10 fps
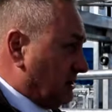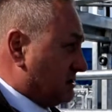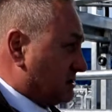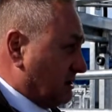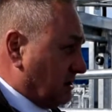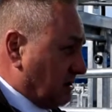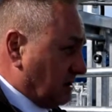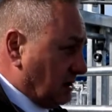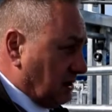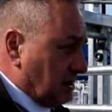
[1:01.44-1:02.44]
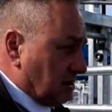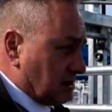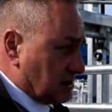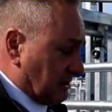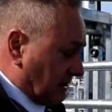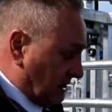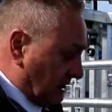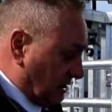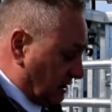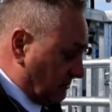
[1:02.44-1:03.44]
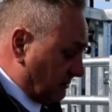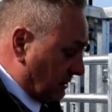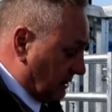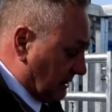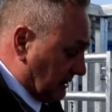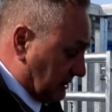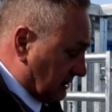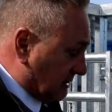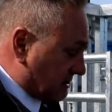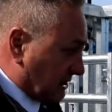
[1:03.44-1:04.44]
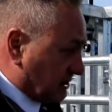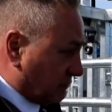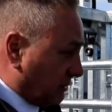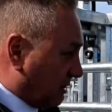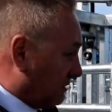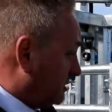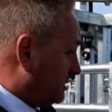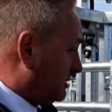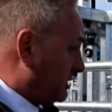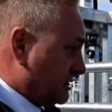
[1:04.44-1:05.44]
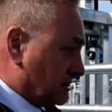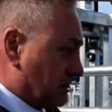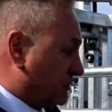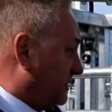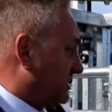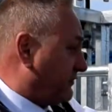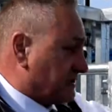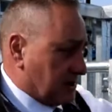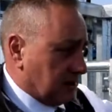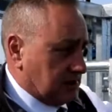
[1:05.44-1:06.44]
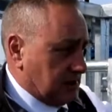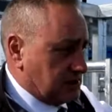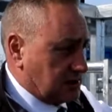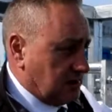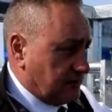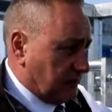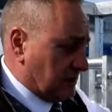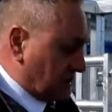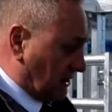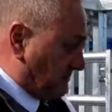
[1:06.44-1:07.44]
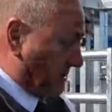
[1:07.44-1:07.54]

is uh, the sliding neck yoke and the centre one is the squeeze facility itself which